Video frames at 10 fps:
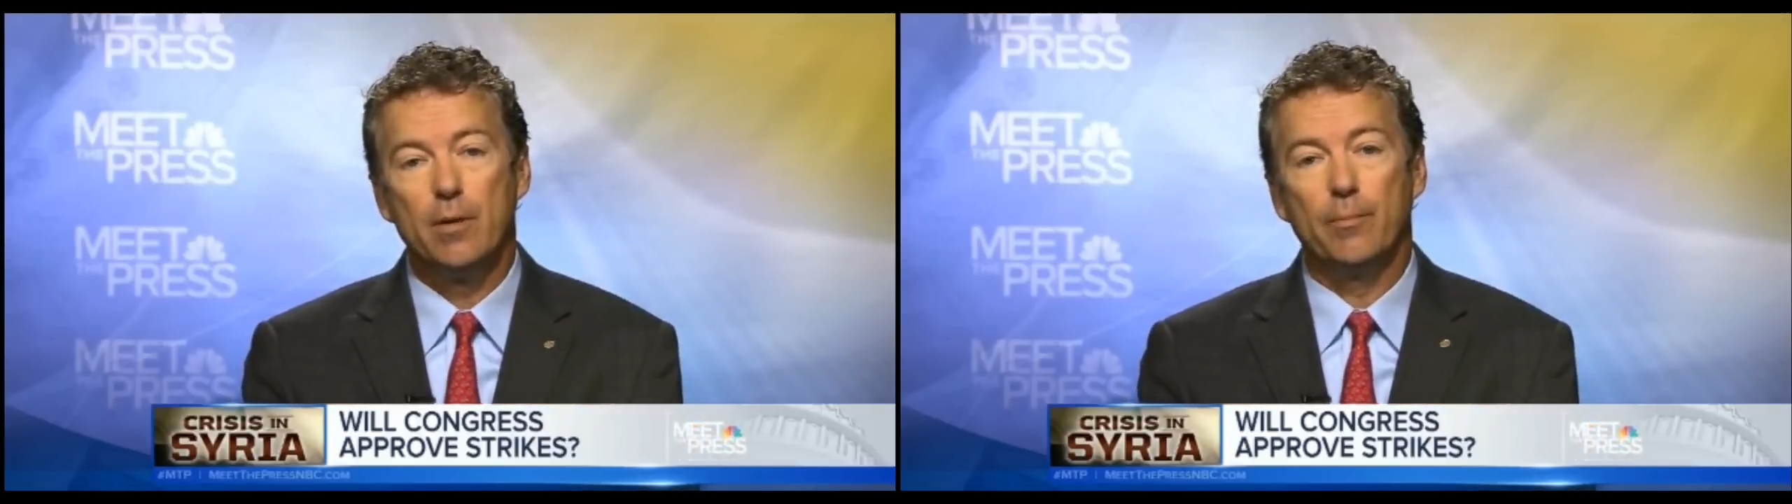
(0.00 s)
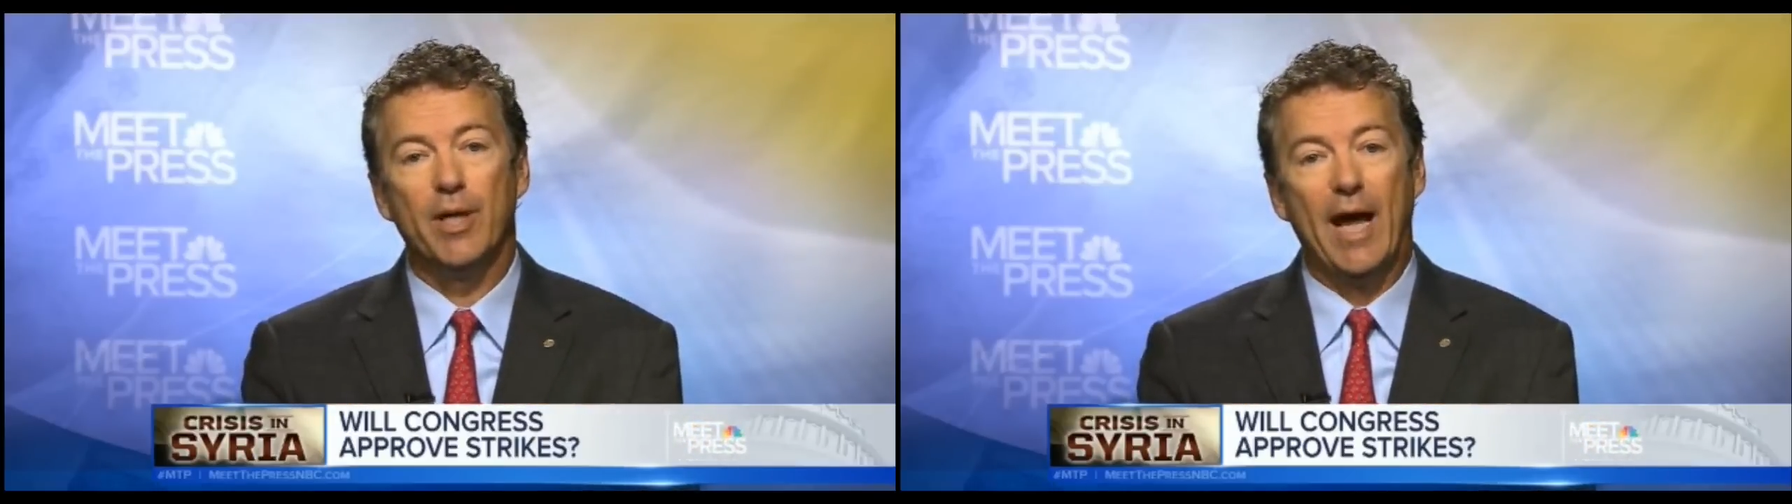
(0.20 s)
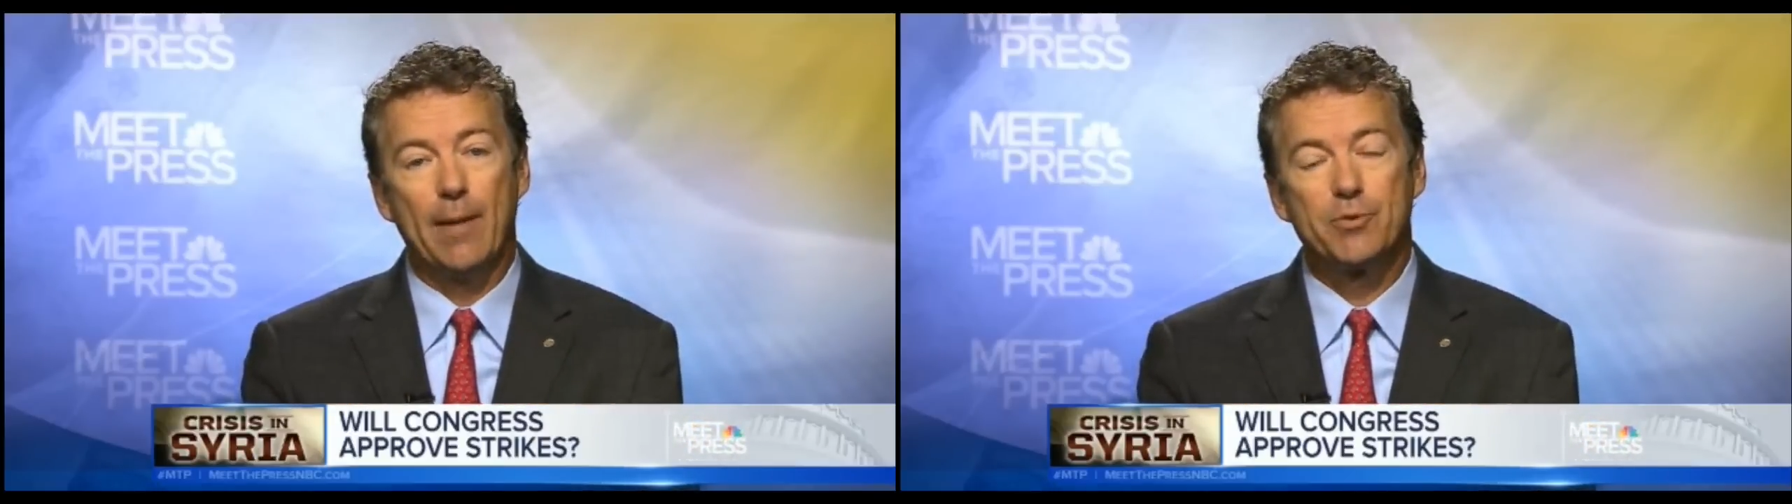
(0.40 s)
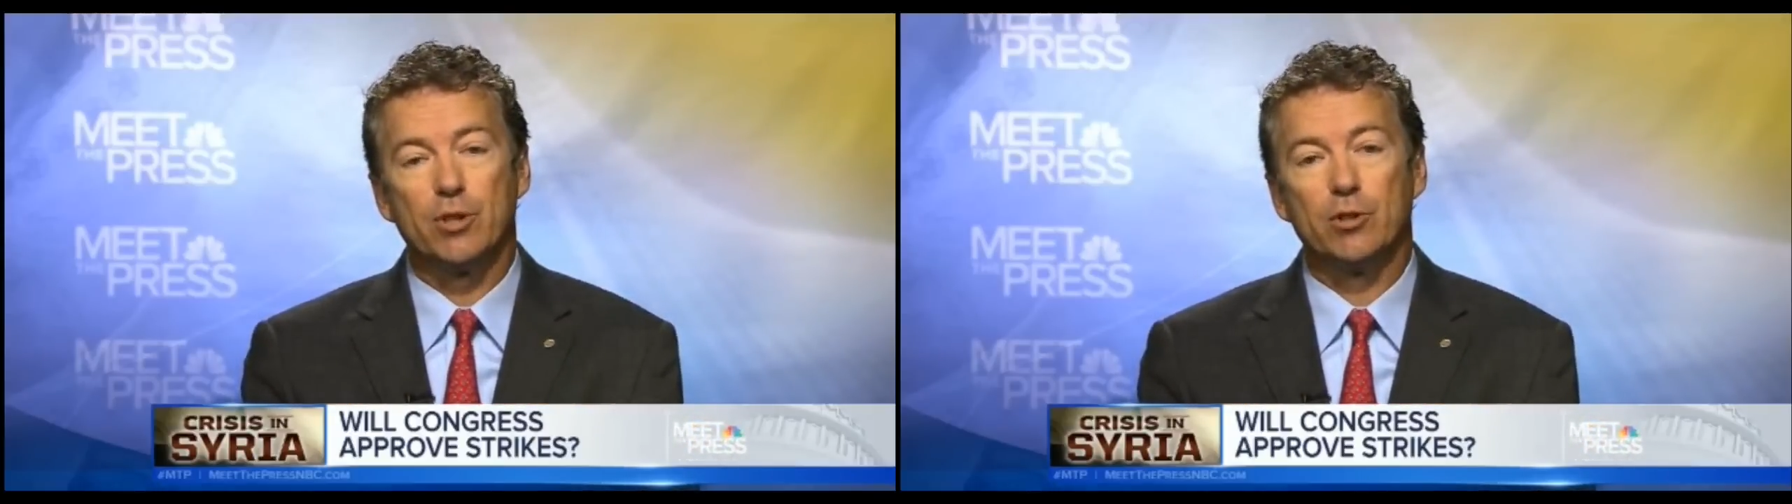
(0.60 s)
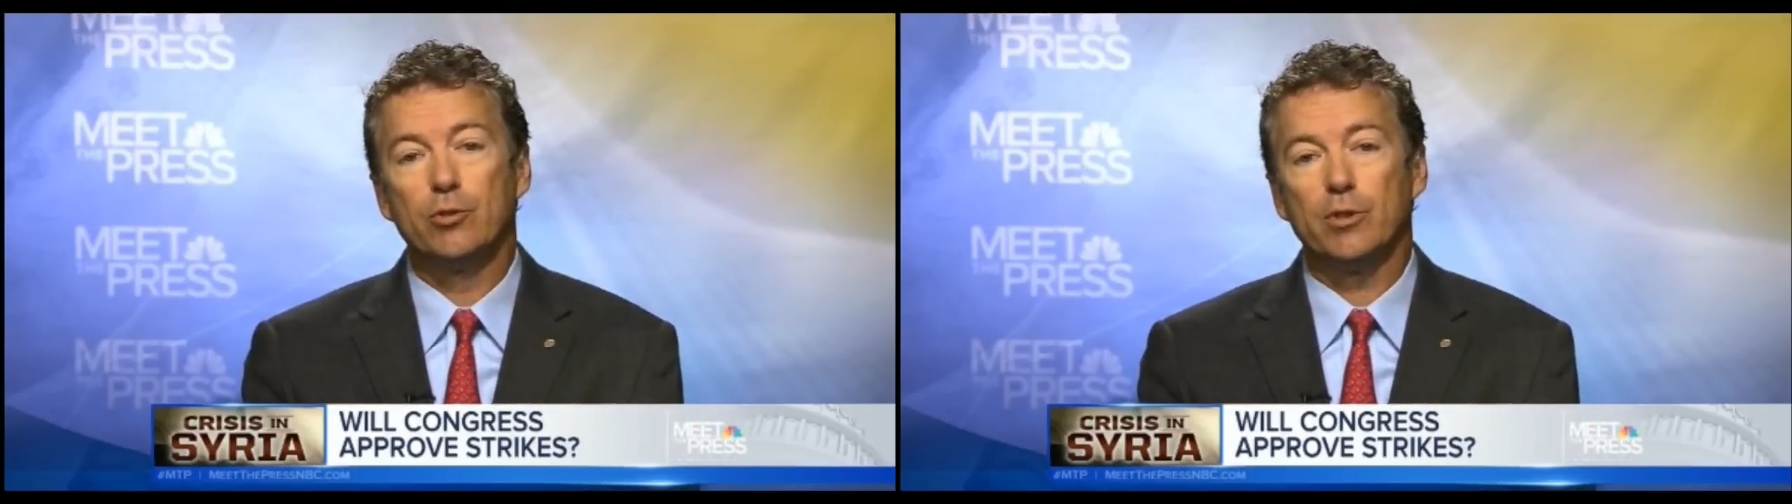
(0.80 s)
But
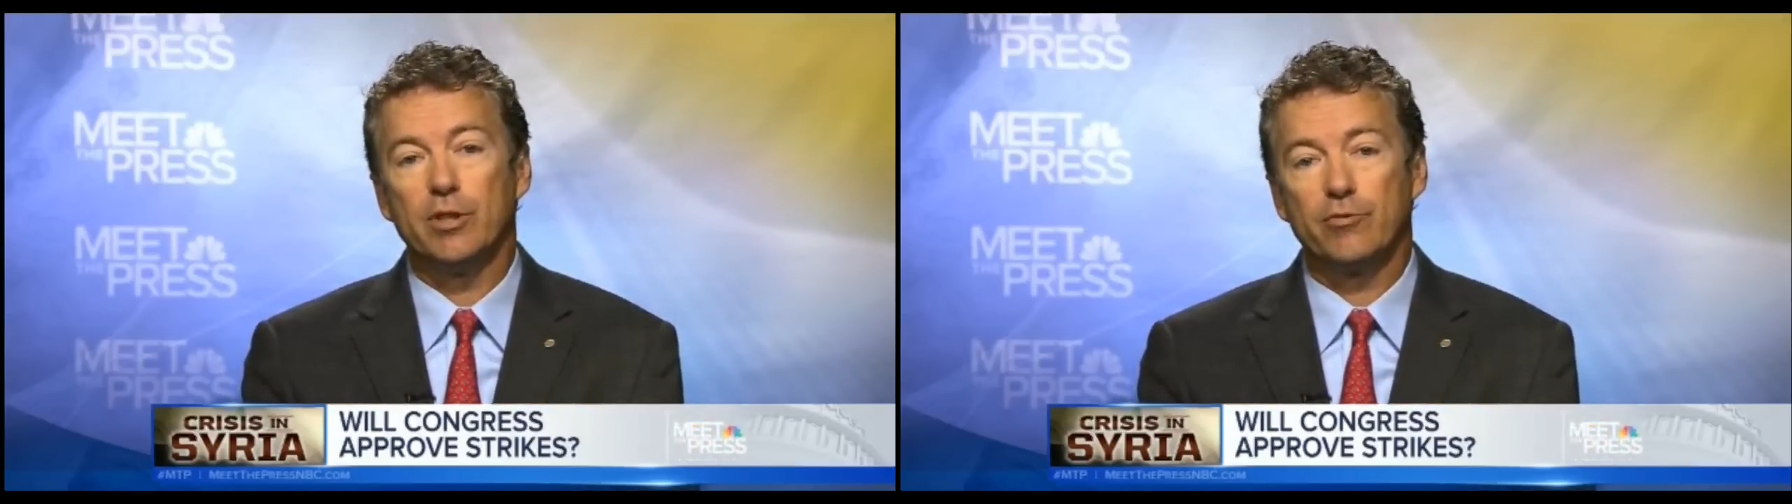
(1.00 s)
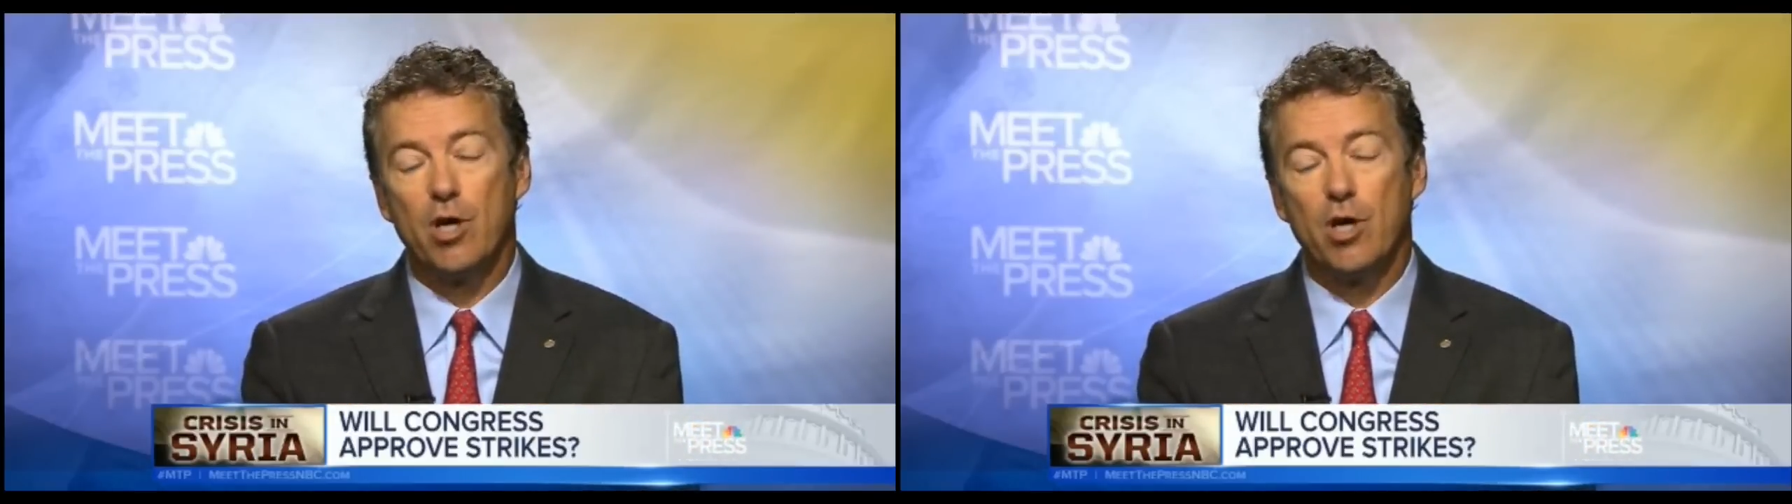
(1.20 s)
absolutely, if